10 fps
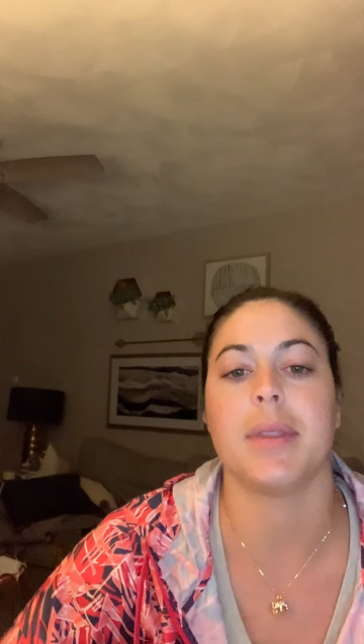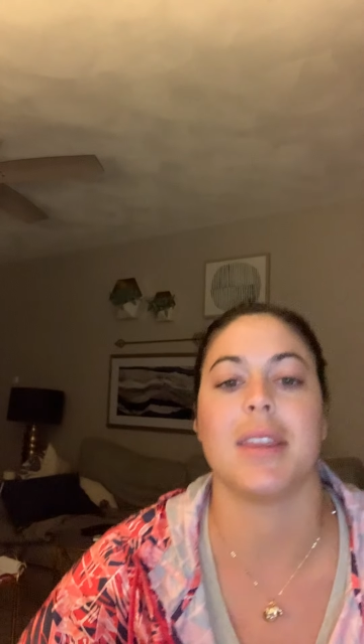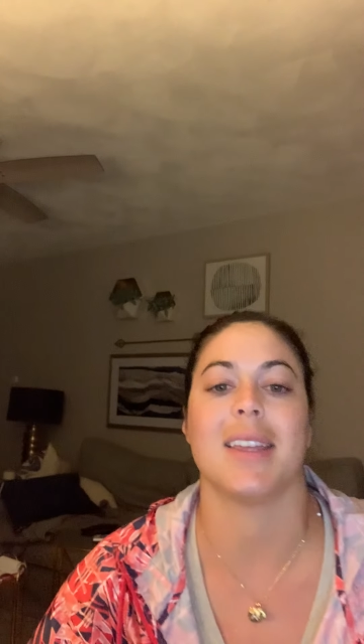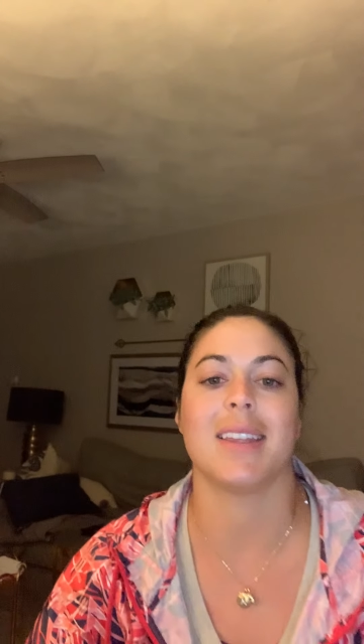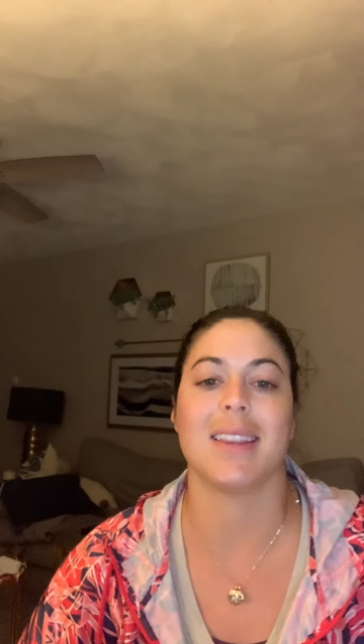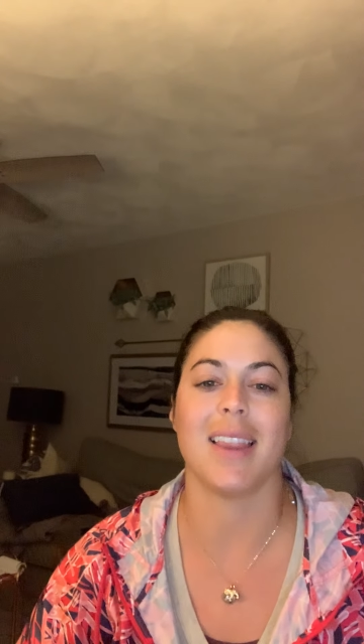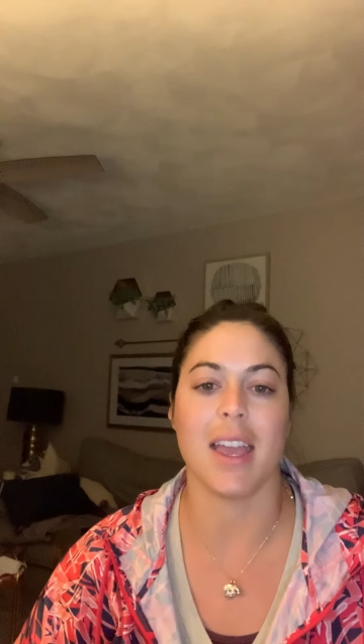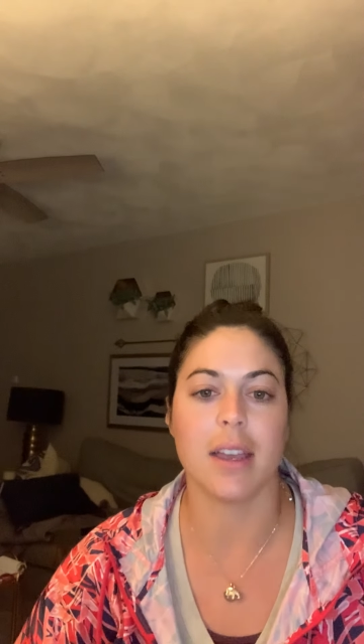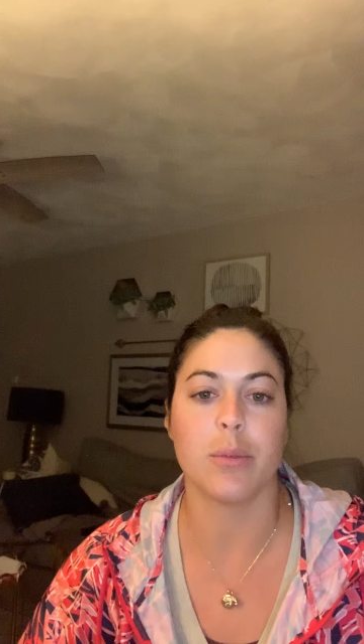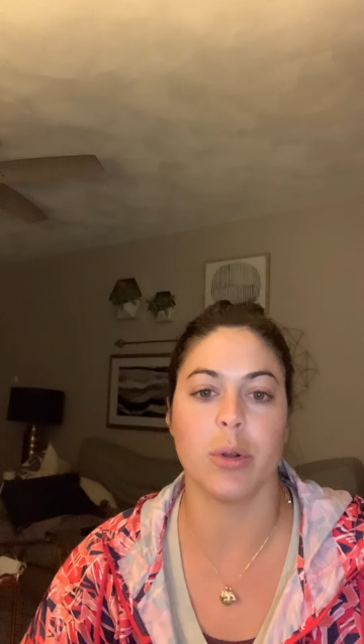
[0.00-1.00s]
The
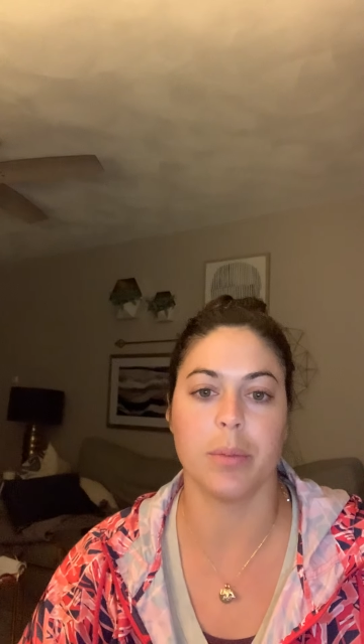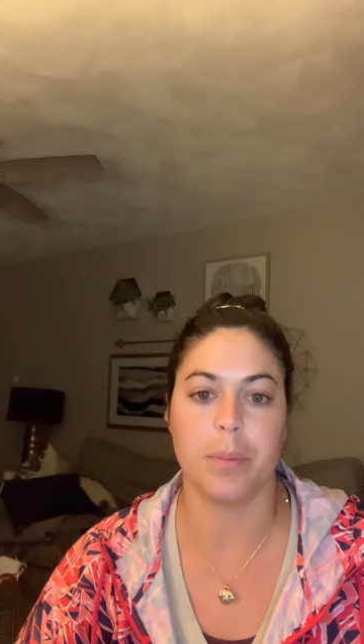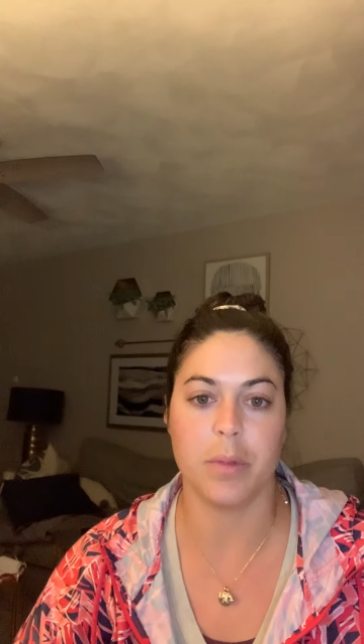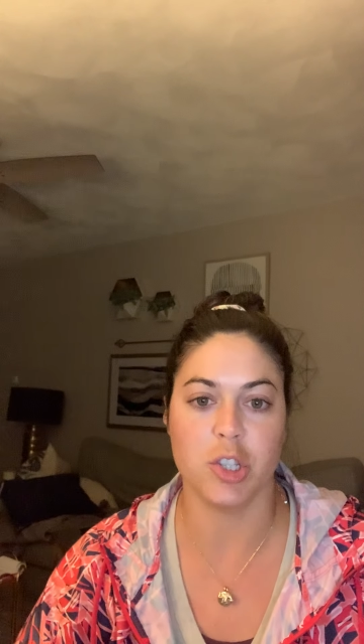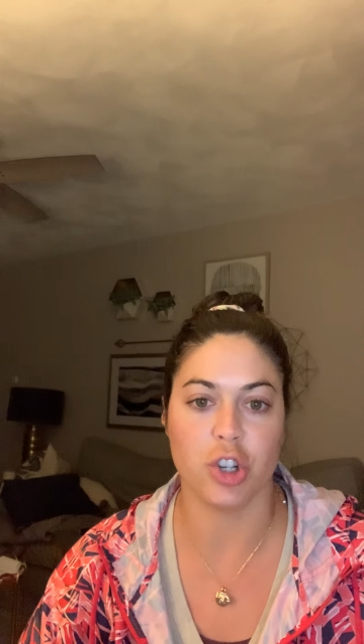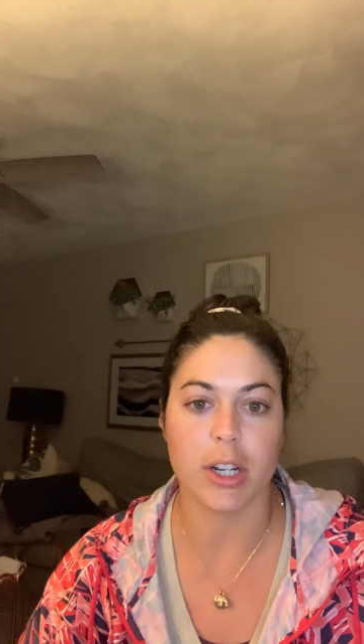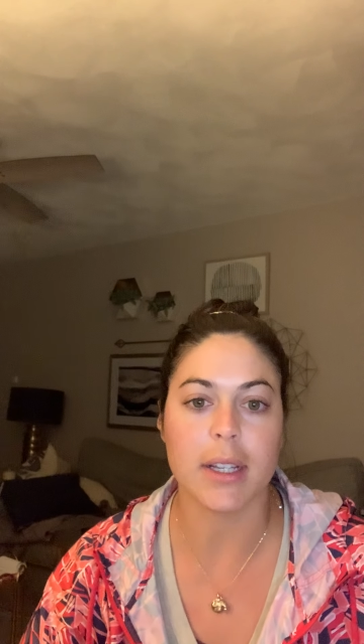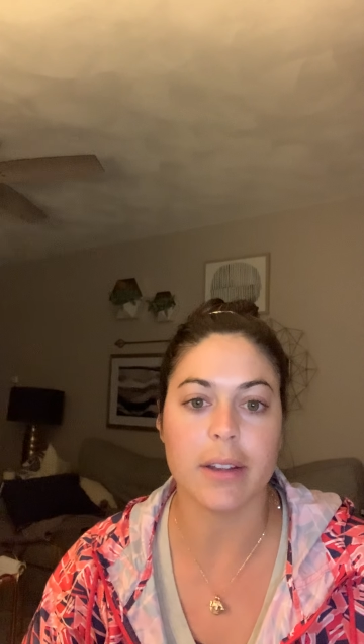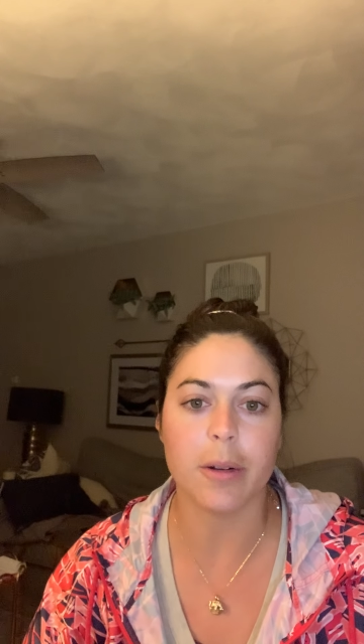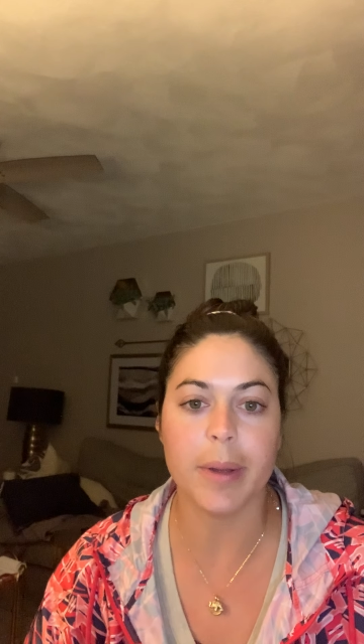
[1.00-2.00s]
leg will jerk
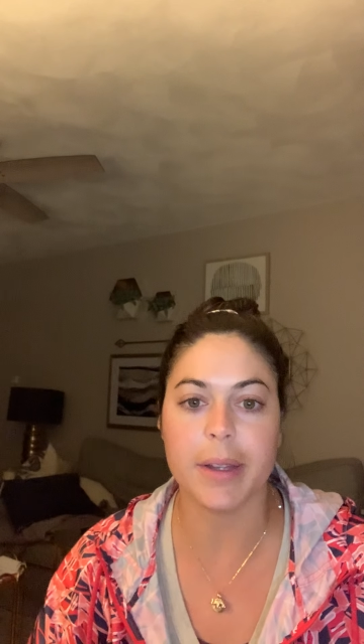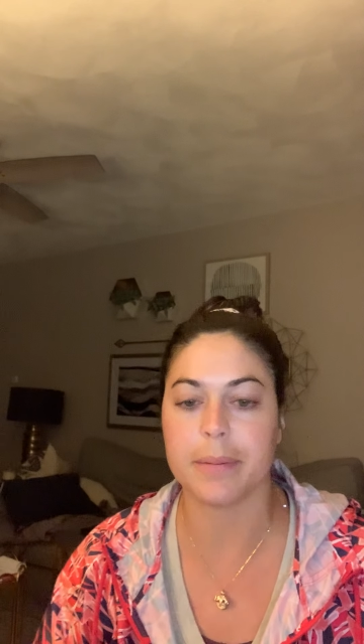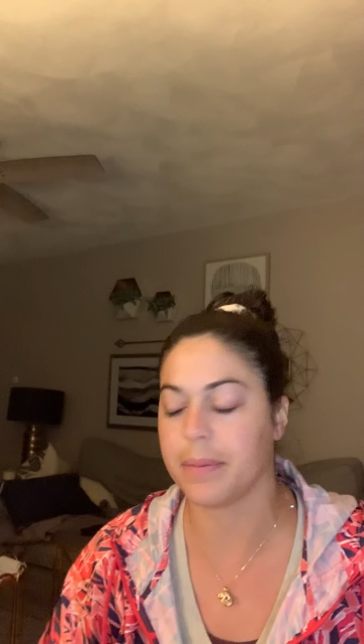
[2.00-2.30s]
a little bit.